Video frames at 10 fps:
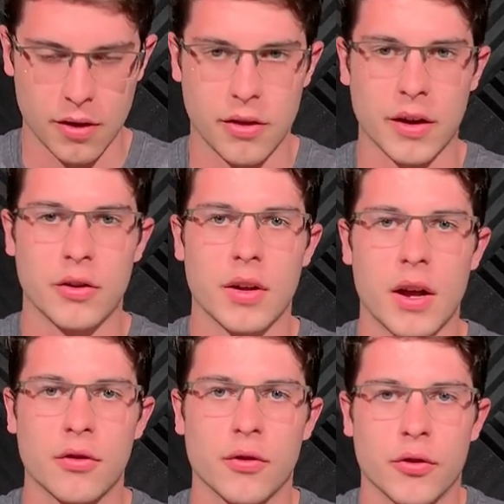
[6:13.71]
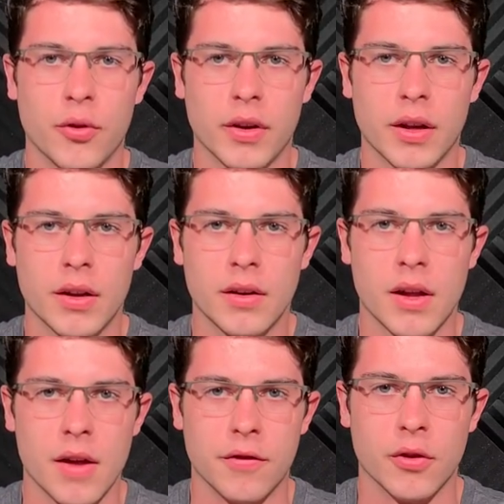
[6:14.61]
thank you guys for tuning in.
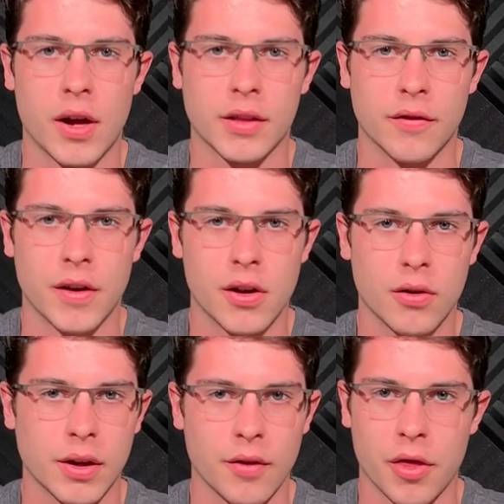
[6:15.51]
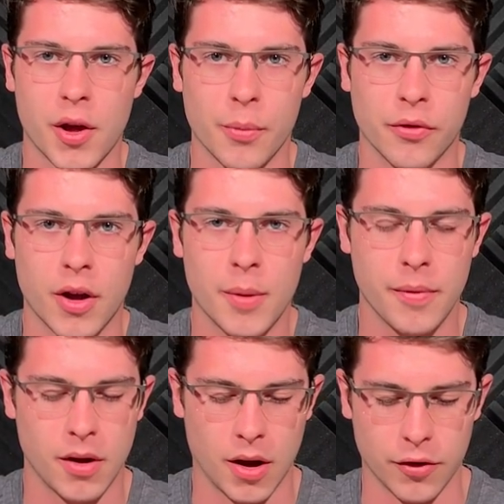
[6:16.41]
If you liked the video, give it a thumbs
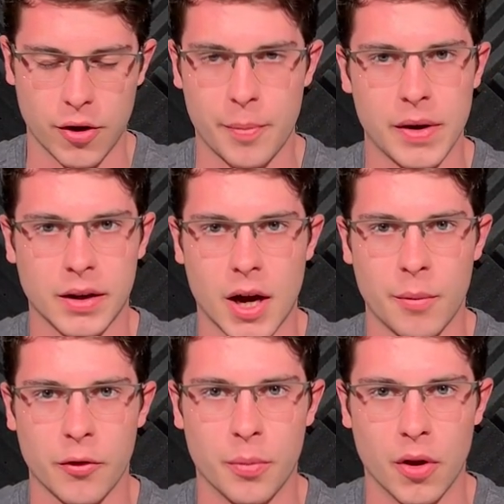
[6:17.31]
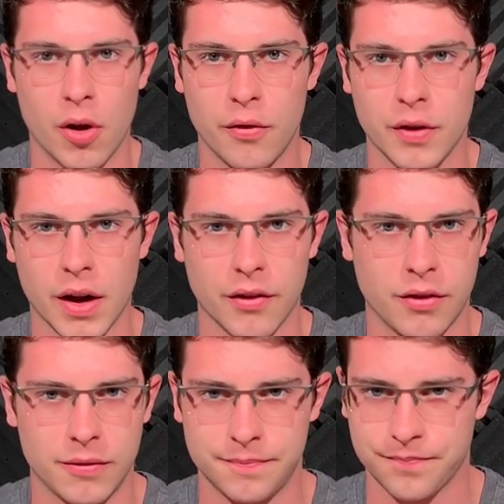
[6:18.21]
up. Drop any comments below if you
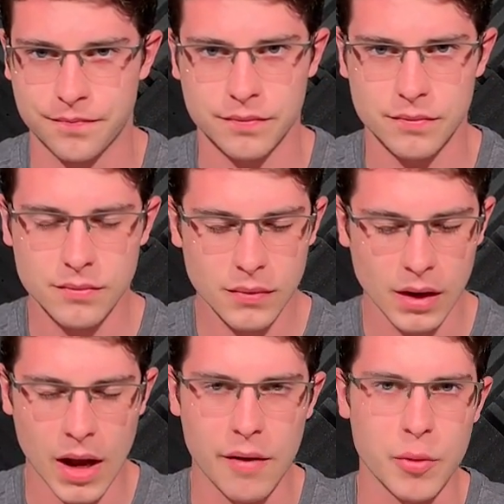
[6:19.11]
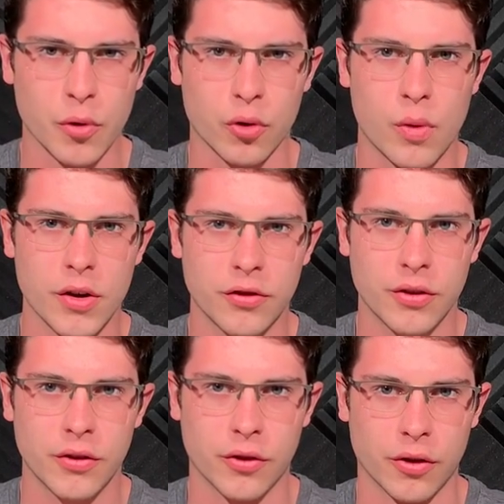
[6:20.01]
guys have any more
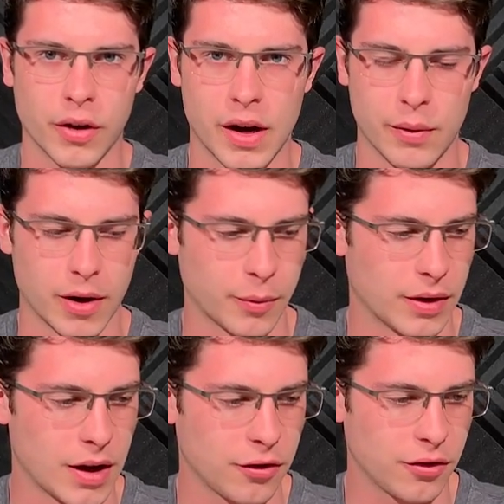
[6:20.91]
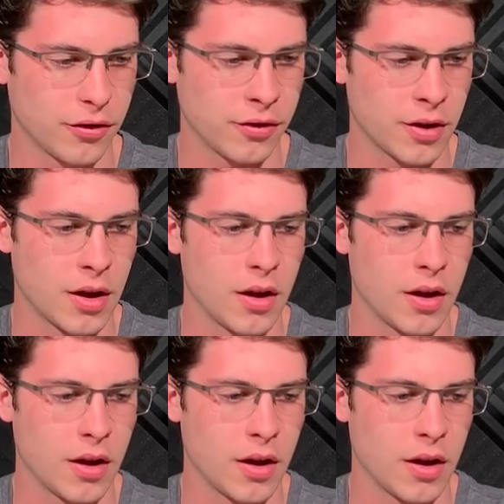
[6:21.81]
questions or any recommendations.